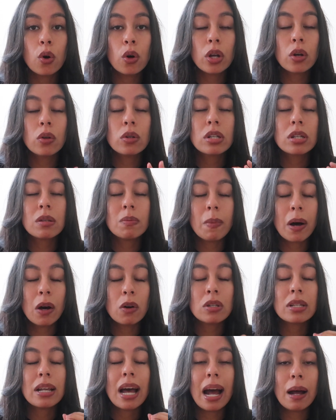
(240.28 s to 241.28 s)
oil
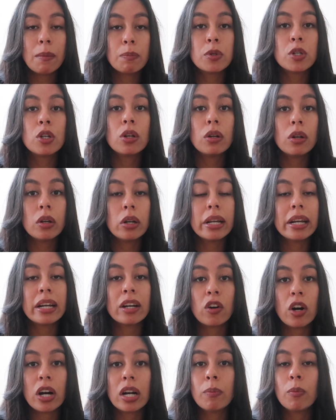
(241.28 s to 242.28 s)
smells absolutely
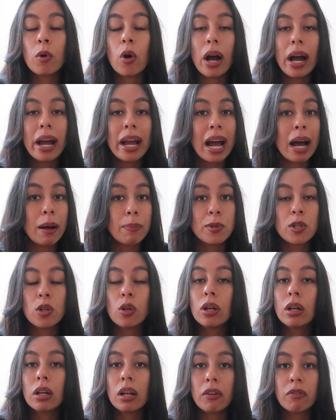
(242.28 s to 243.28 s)
incredible. I
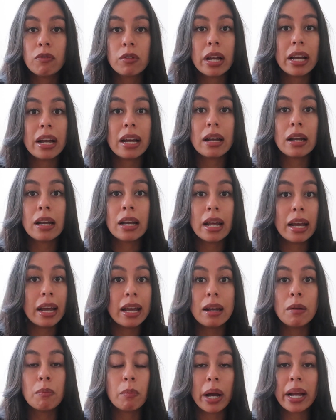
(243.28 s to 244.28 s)
absolutely loved it
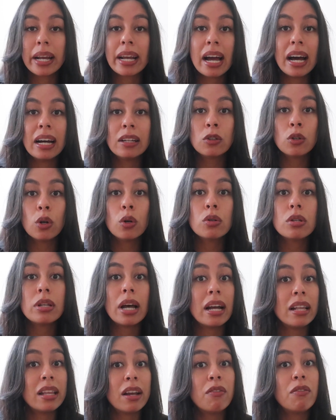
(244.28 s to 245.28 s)
in my candle, so
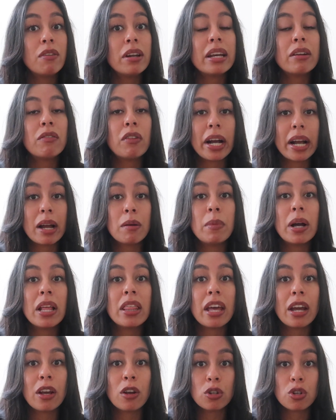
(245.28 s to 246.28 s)
I definitely recommend
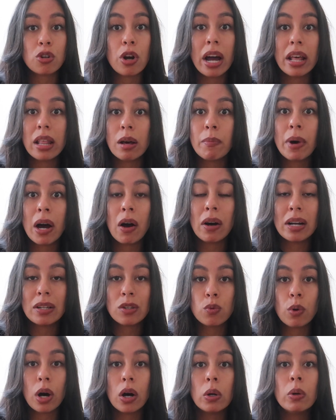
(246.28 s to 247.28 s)
that you try them out
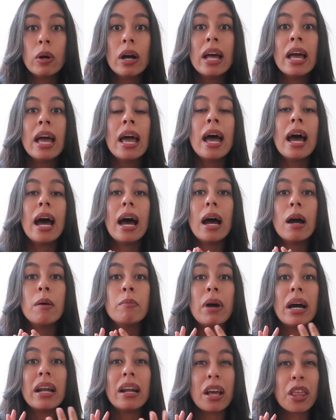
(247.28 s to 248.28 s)
as well.
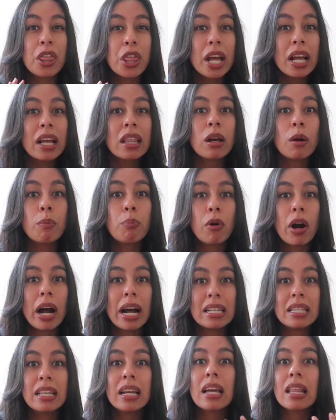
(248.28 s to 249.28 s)
And I think their
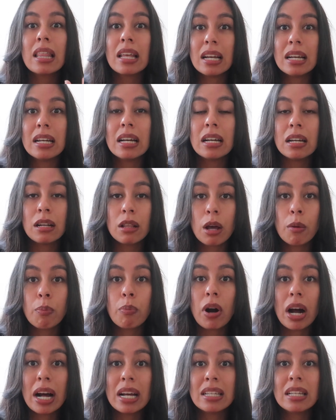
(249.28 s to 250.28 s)

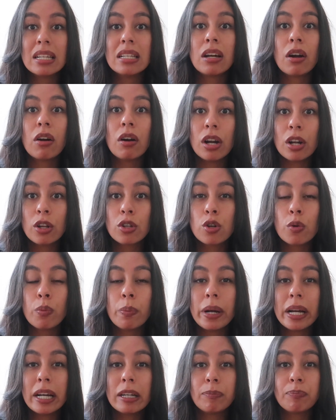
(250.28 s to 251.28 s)
prices are a little
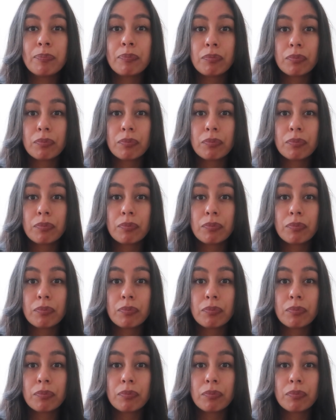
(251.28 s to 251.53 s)
bit